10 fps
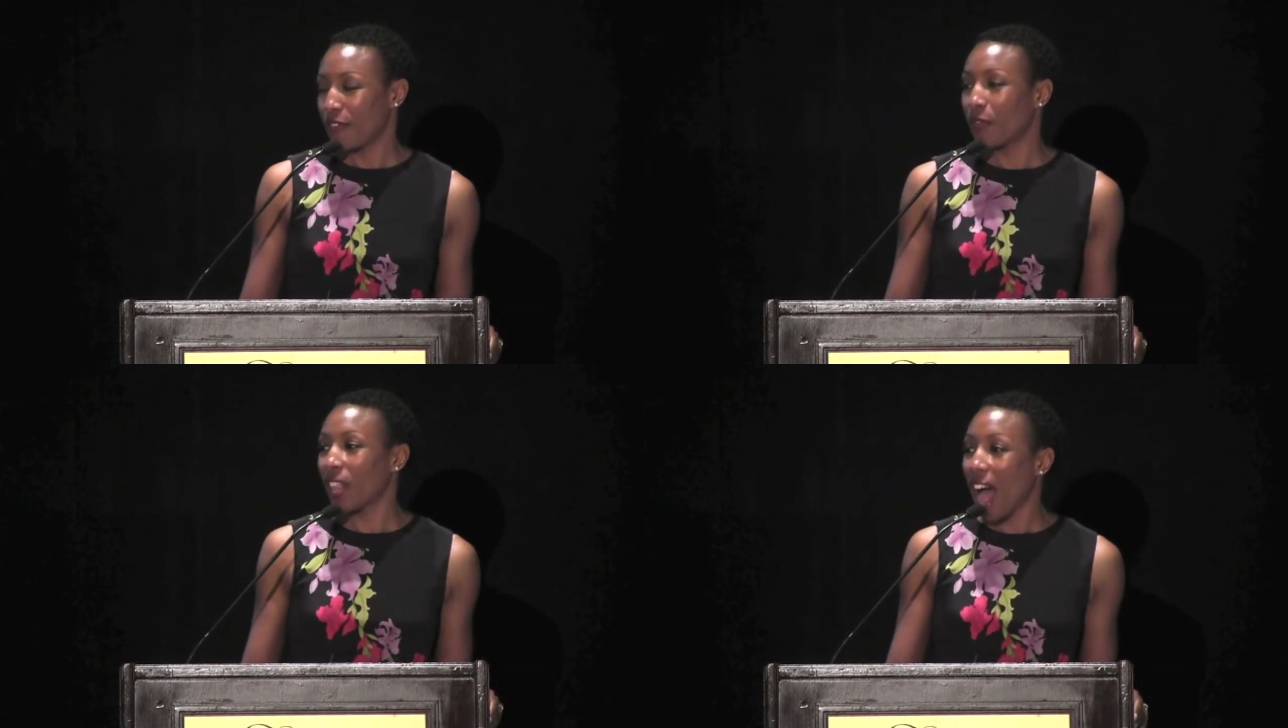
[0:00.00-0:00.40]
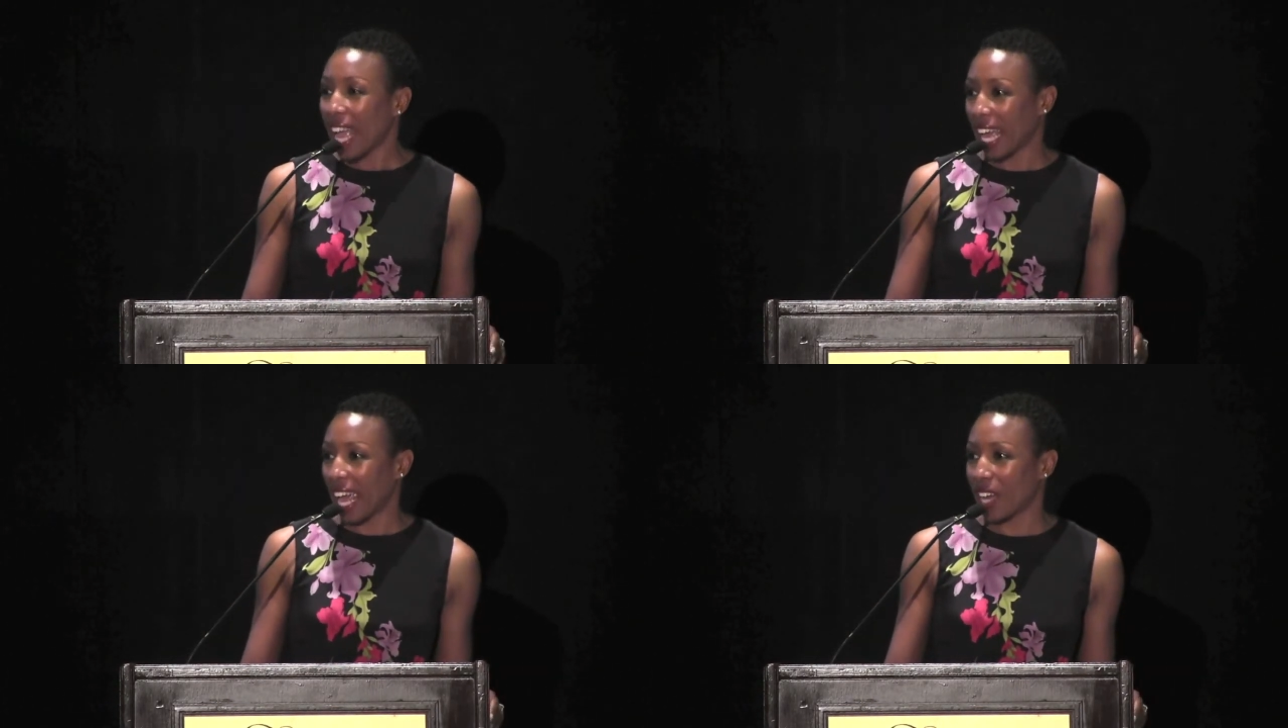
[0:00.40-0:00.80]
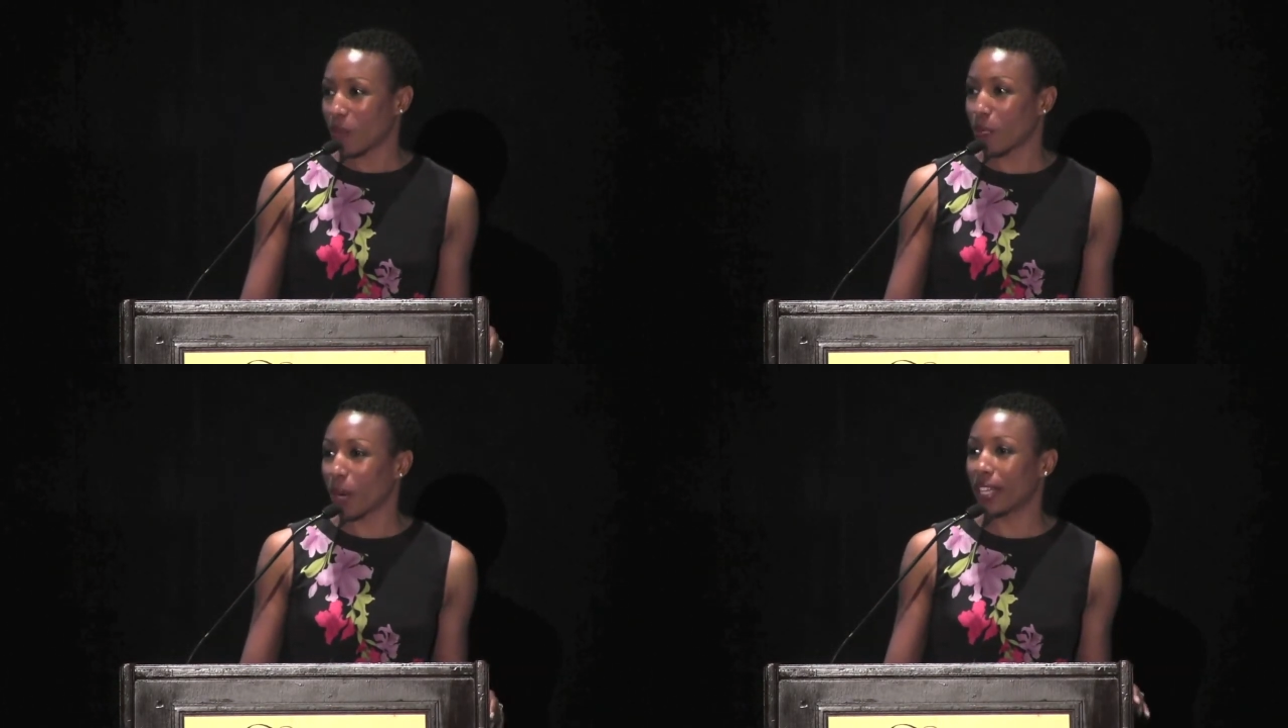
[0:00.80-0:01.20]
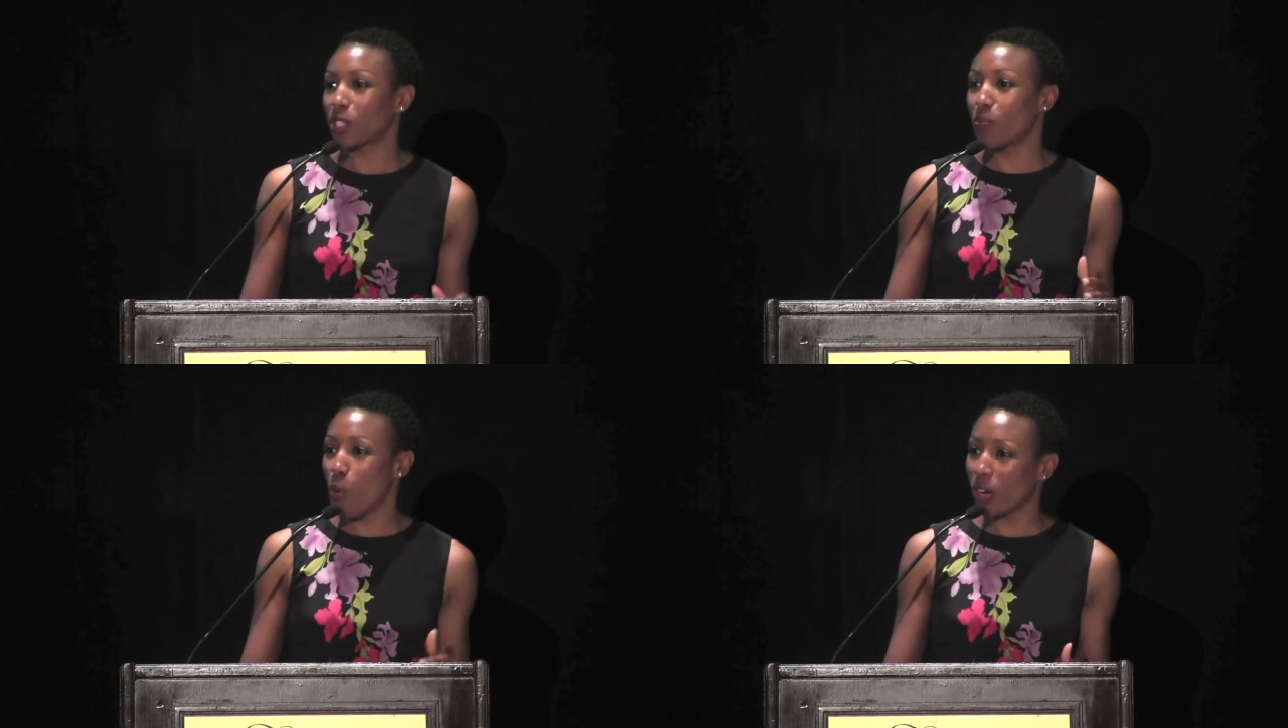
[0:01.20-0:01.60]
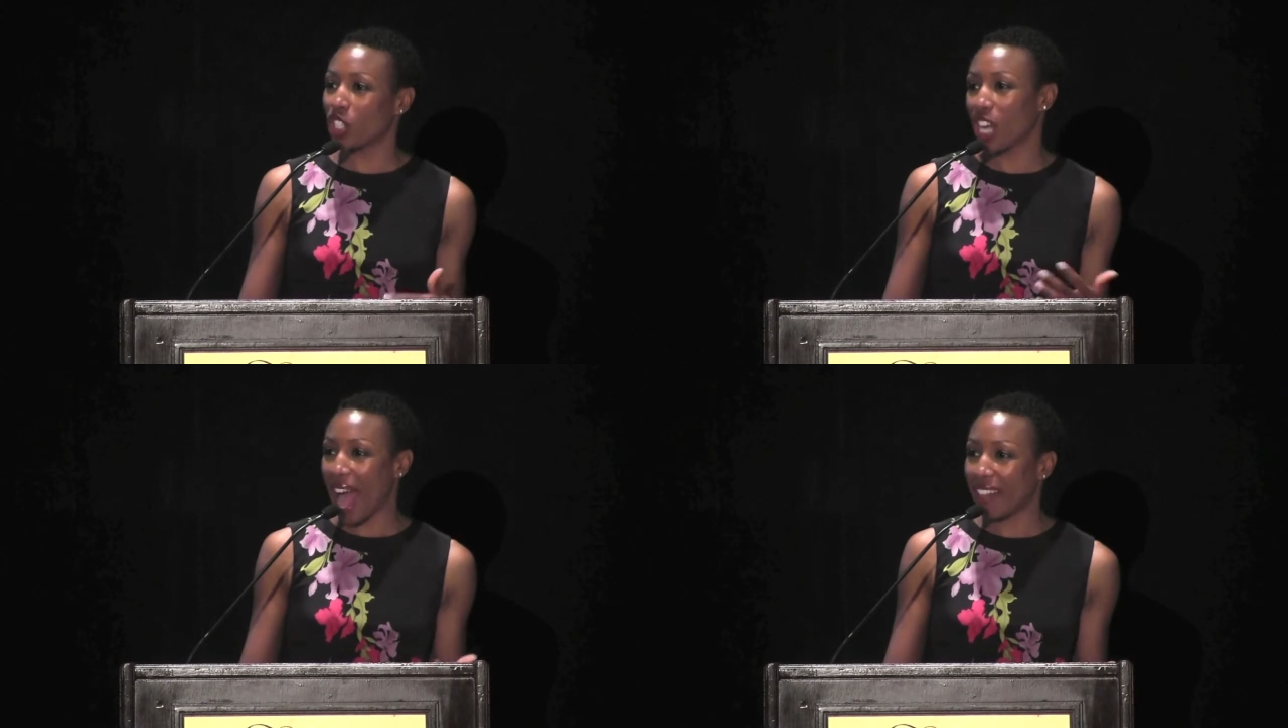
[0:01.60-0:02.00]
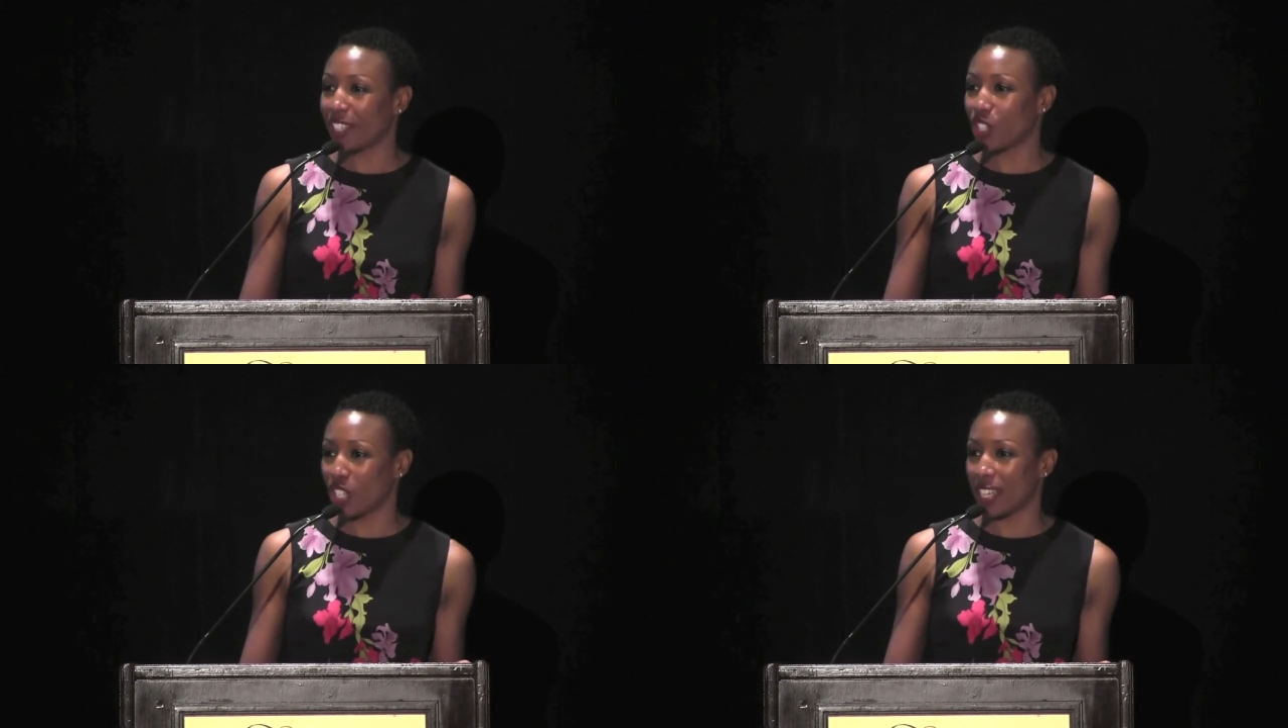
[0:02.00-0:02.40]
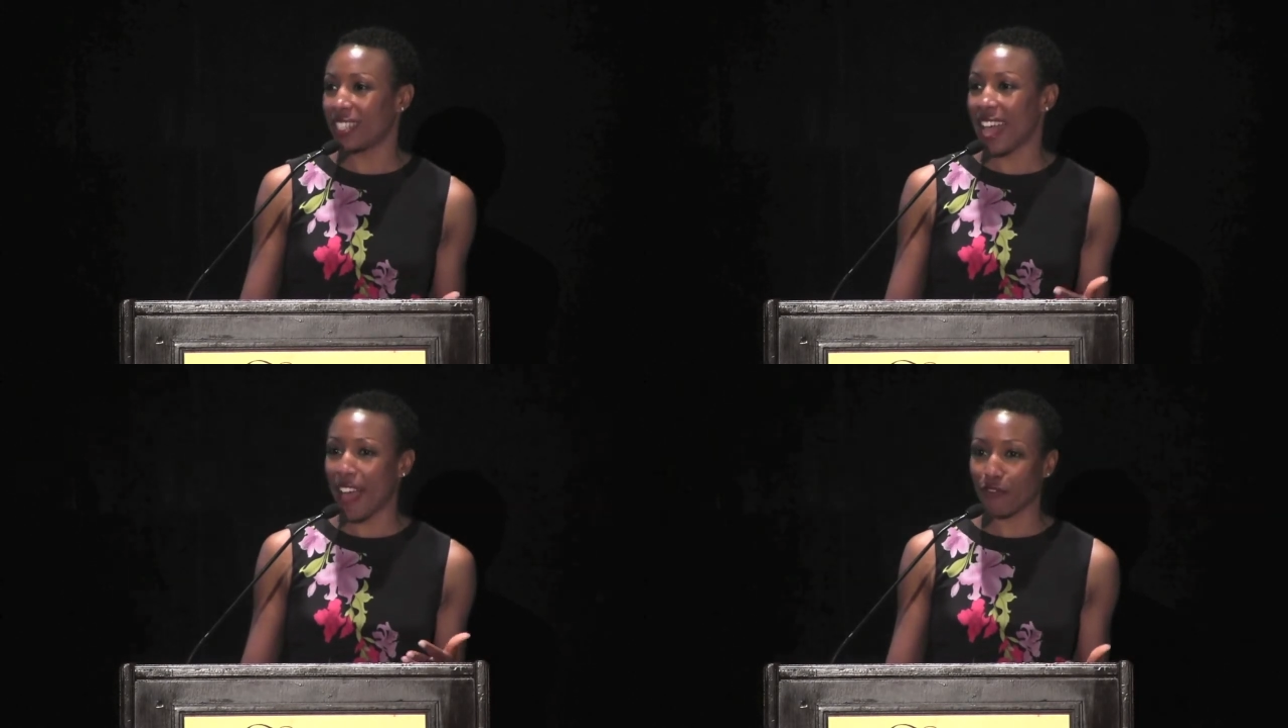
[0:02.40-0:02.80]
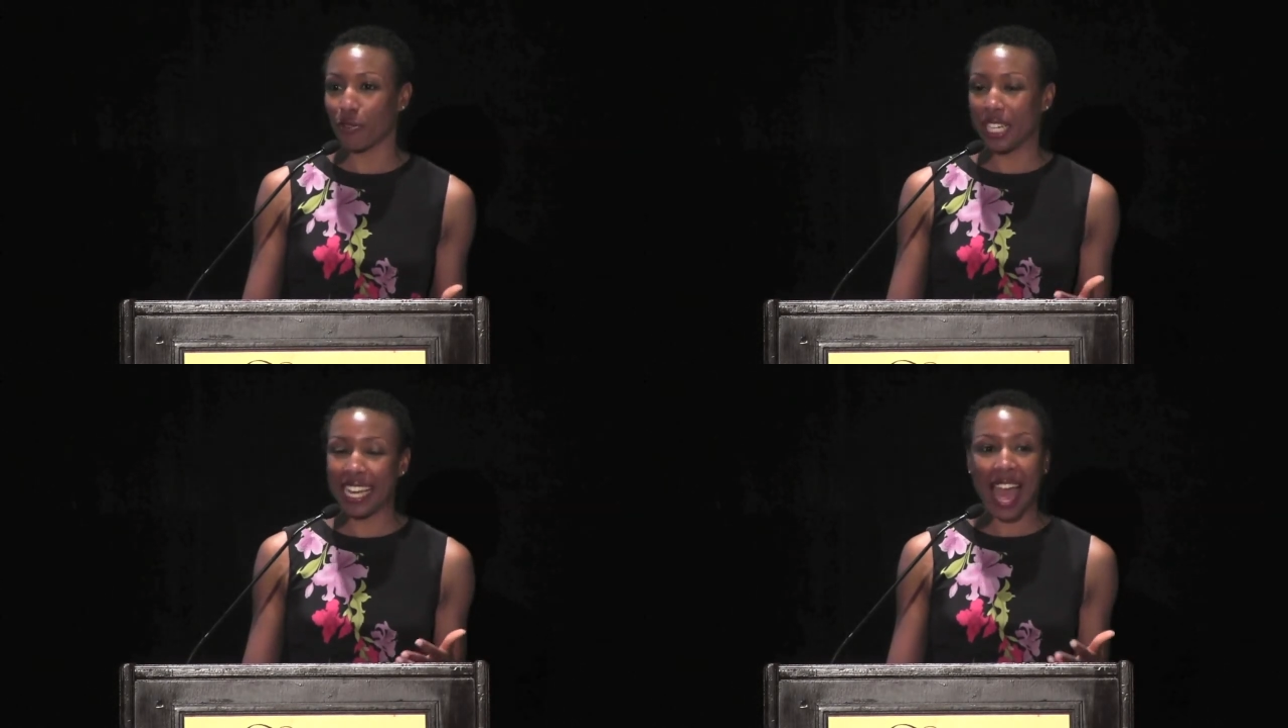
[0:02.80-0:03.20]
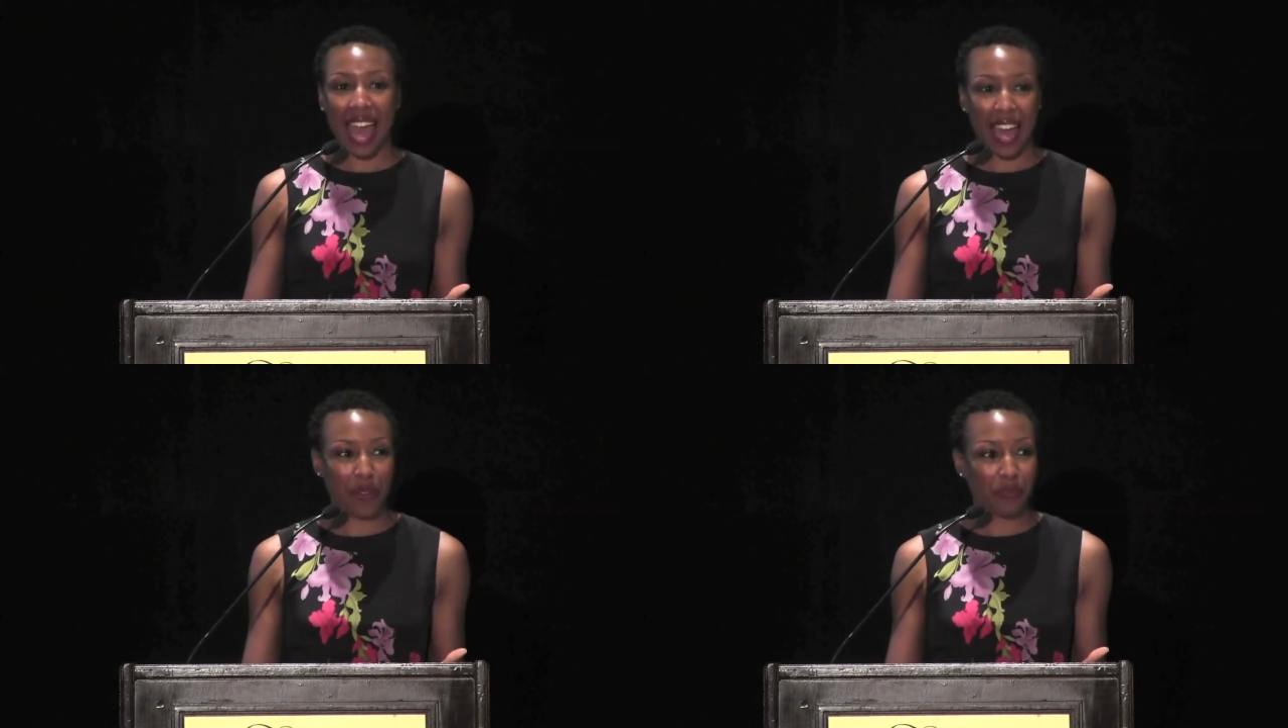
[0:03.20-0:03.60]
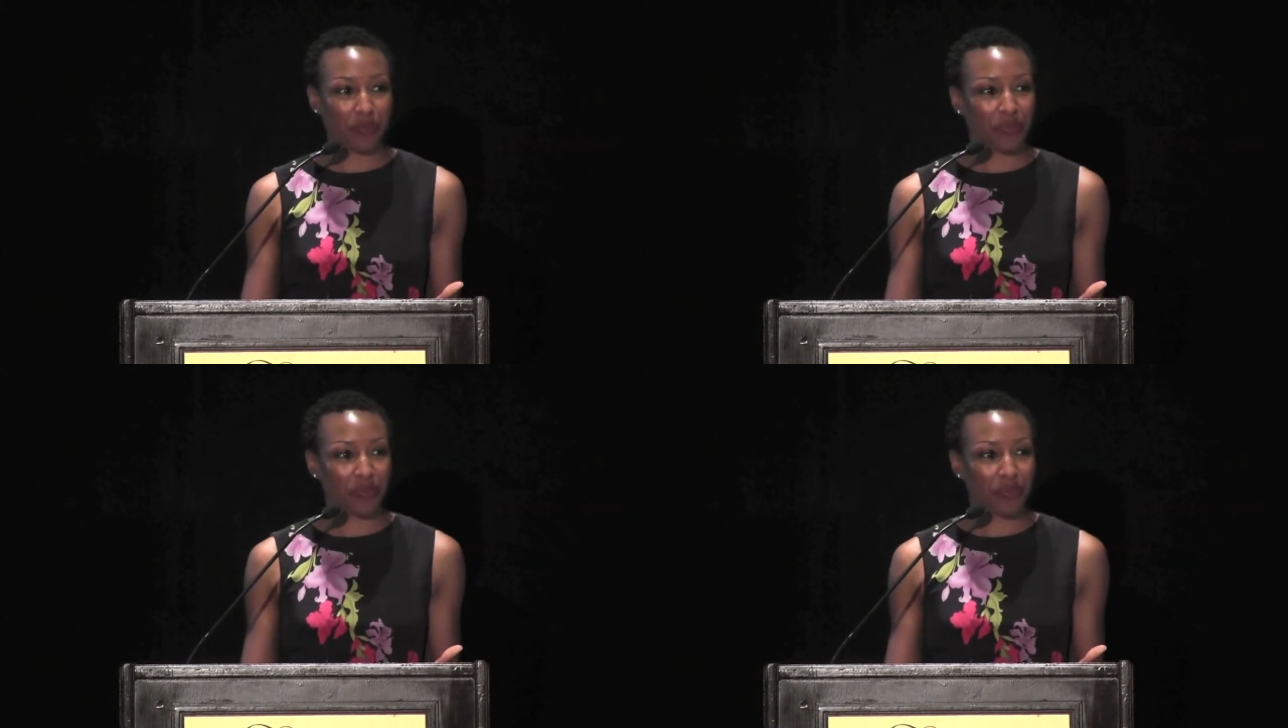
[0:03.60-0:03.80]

Flying brings more challenges every day.